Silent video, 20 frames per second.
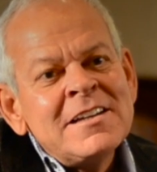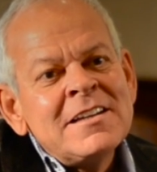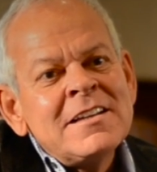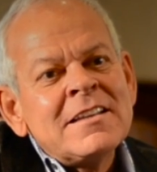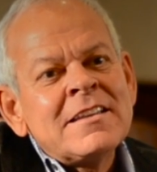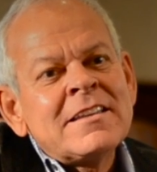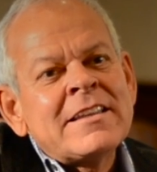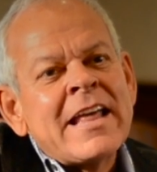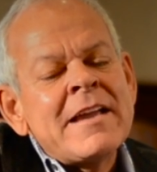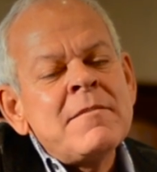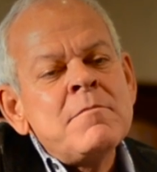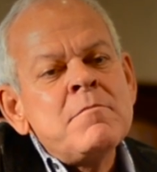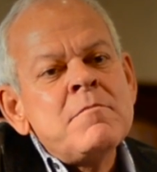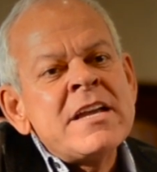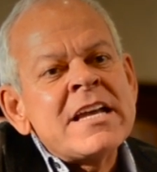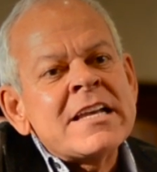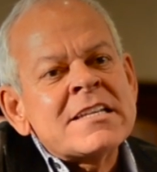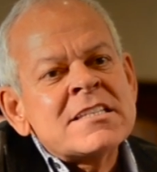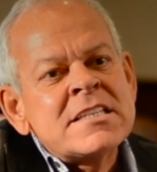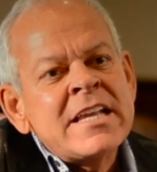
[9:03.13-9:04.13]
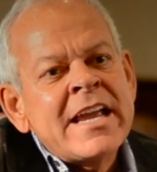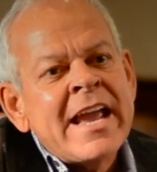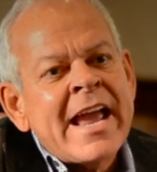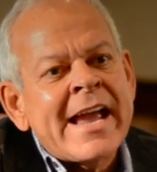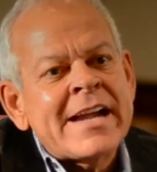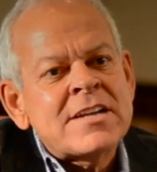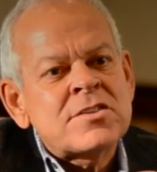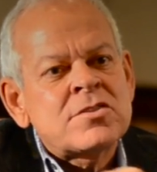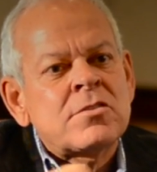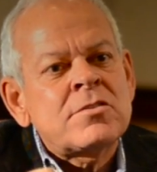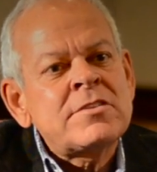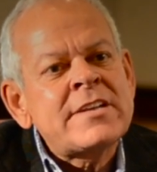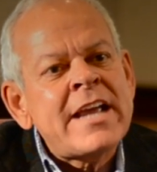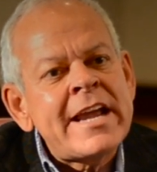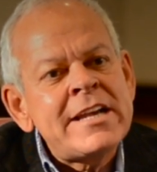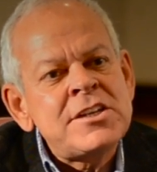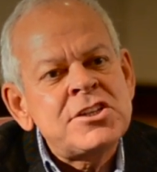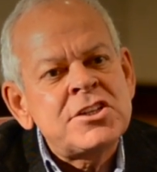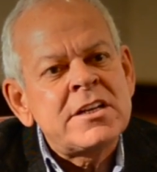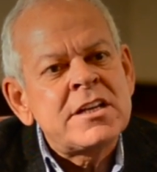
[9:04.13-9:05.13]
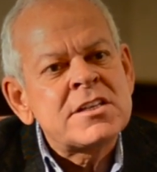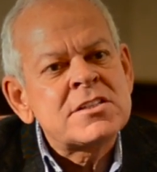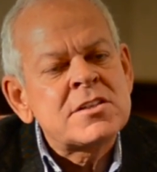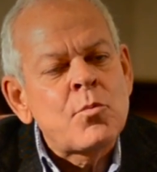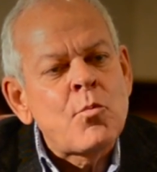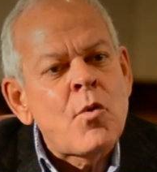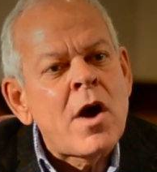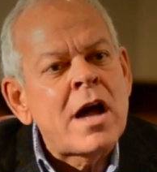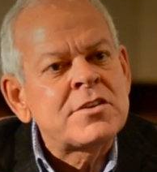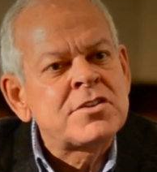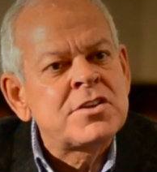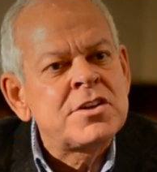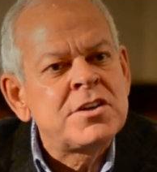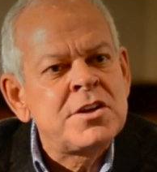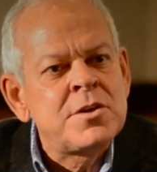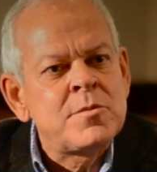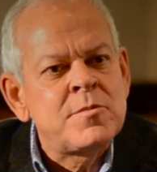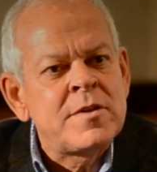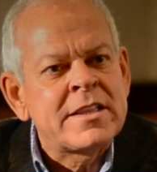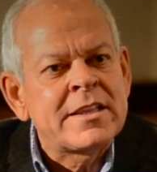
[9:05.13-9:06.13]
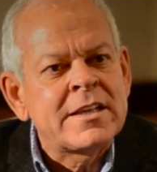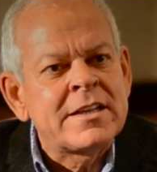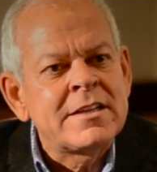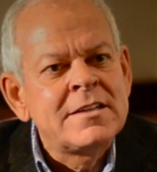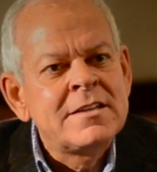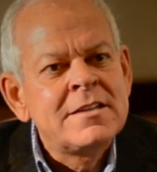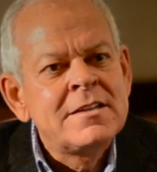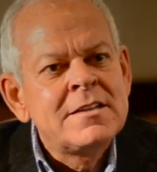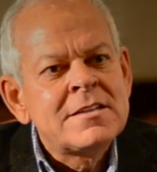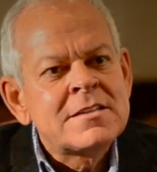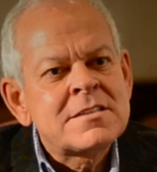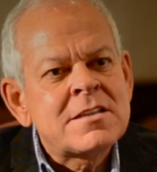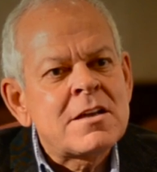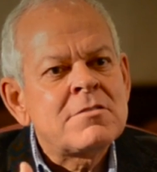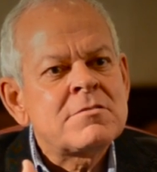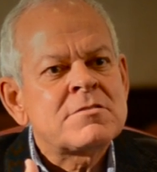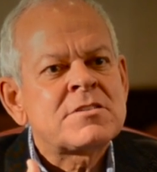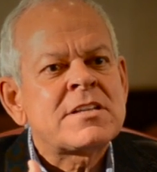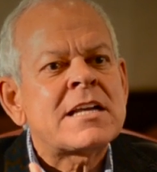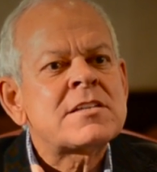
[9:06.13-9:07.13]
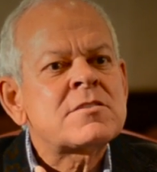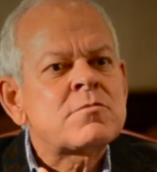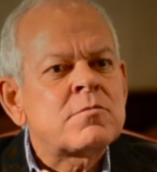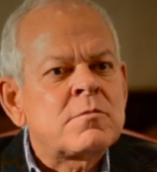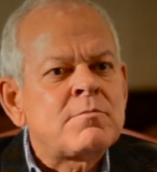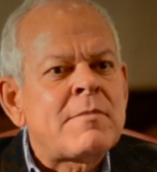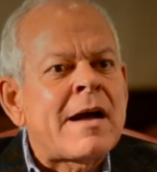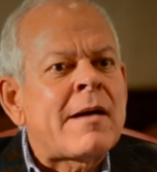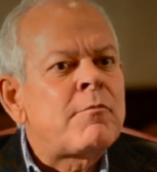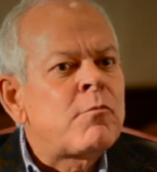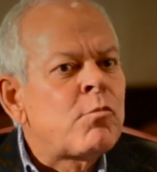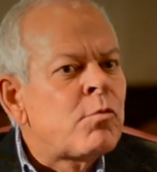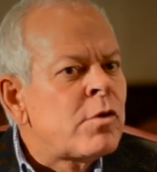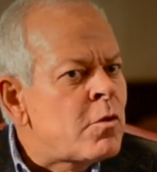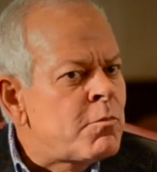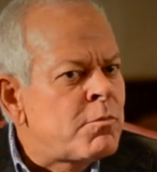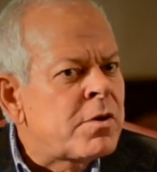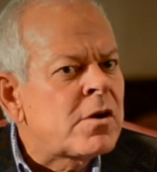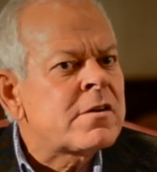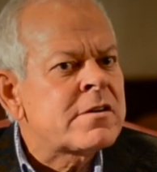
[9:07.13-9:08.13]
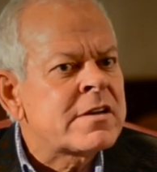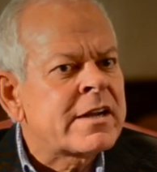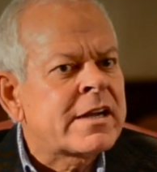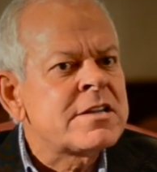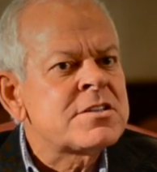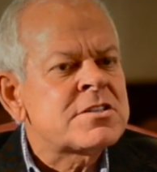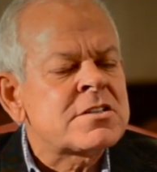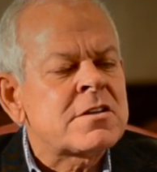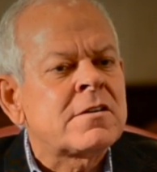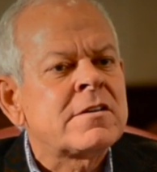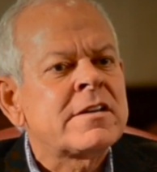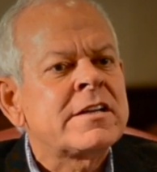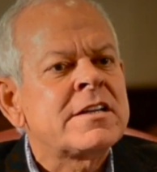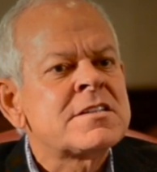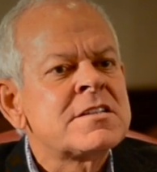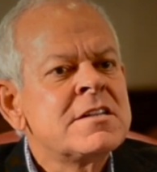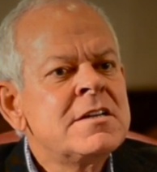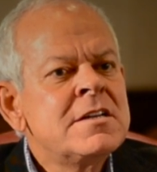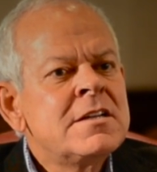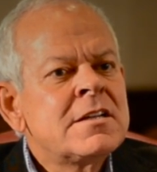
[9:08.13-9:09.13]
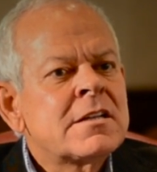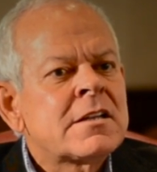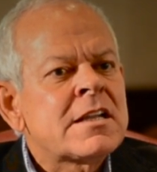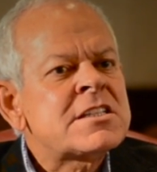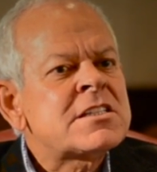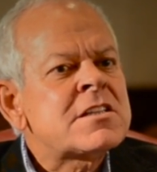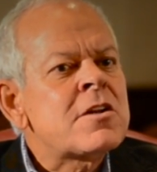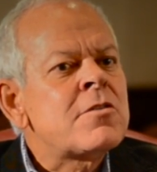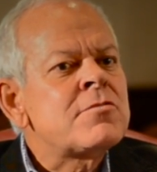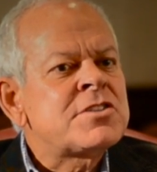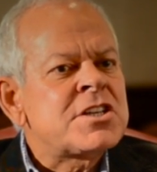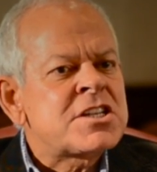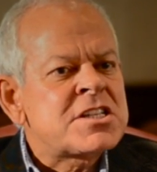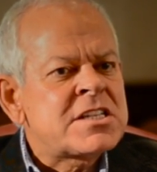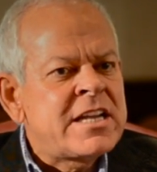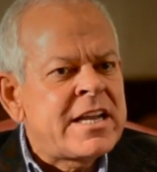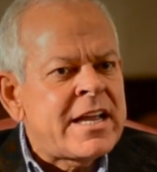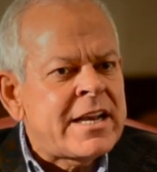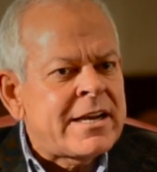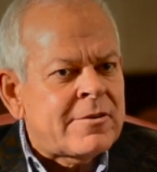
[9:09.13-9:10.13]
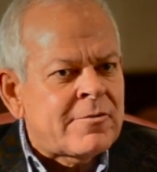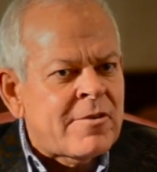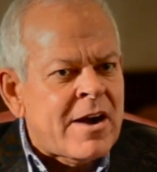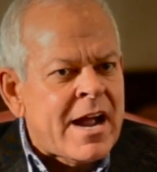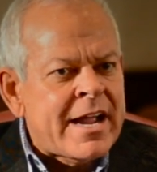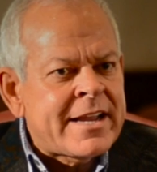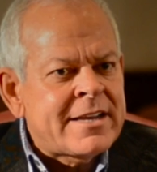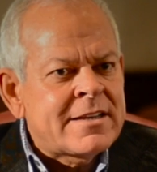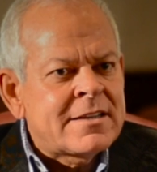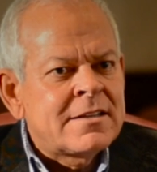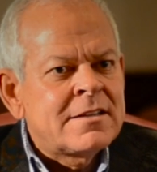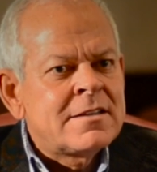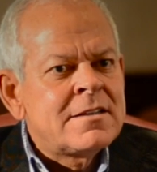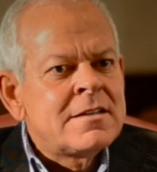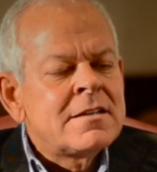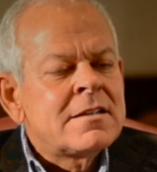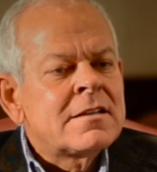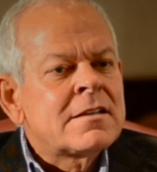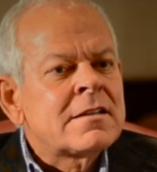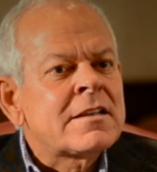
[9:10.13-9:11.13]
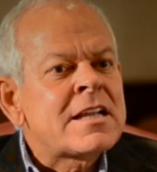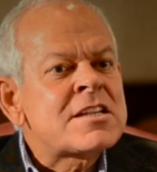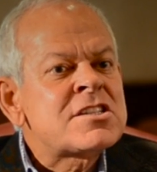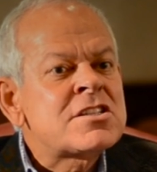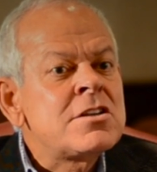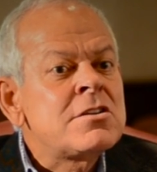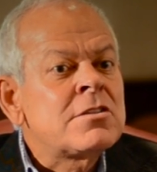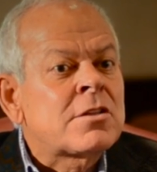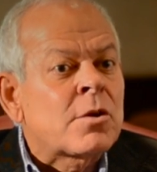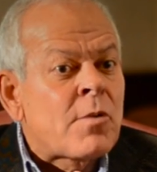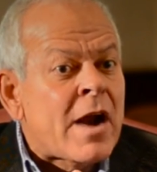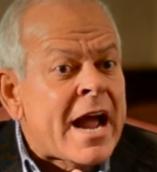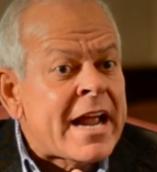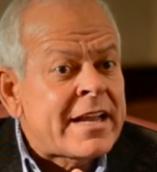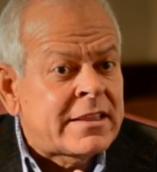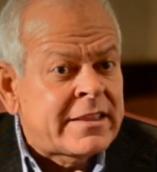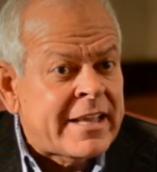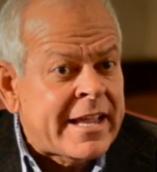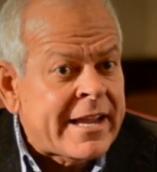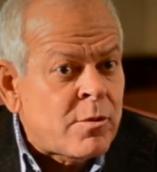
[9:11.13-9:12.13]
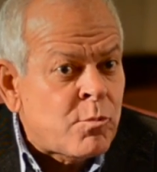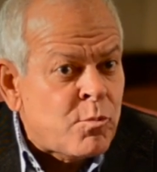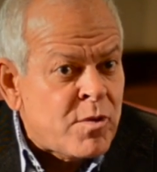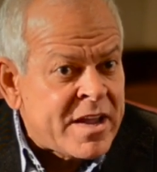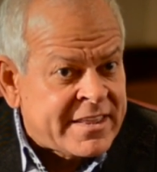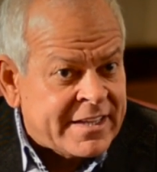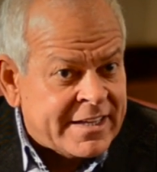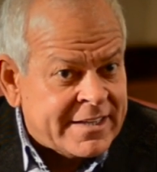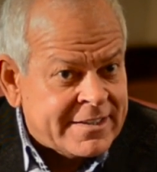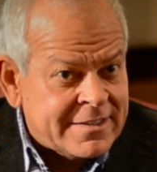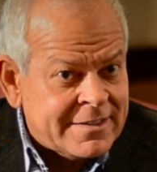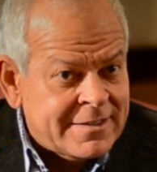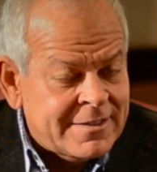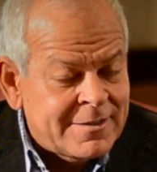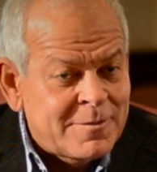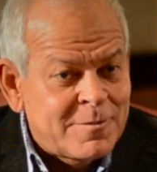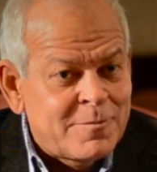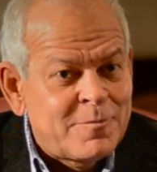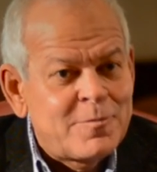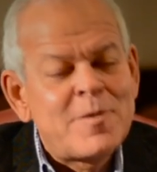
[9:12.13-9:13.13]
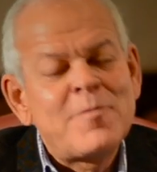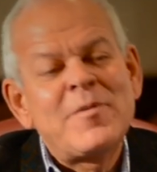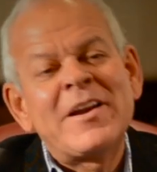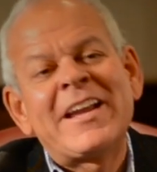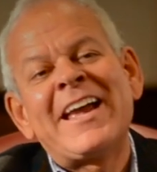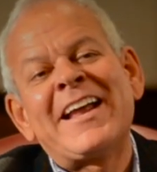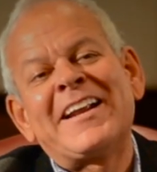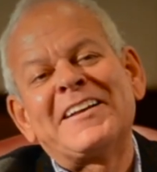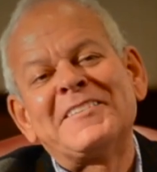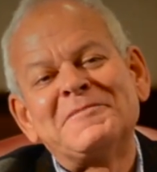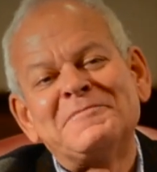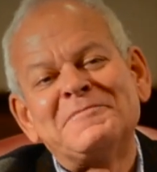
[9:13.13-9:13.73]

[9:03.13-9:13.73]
they miss the exhortation as to what to do with it. So that's my real burden, concern is, let's don't just get it right. Yeah. Let's do the right thing with it when we get it.